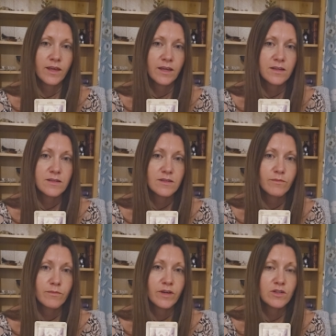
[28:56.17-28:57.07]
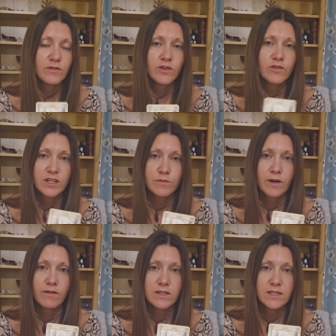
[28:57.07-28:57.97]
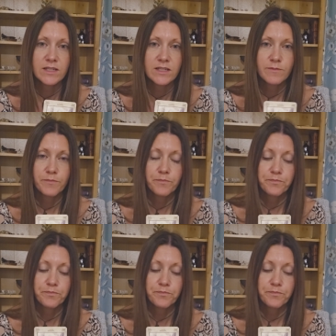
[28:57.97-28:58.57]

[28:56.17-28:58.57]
things because of your experiences.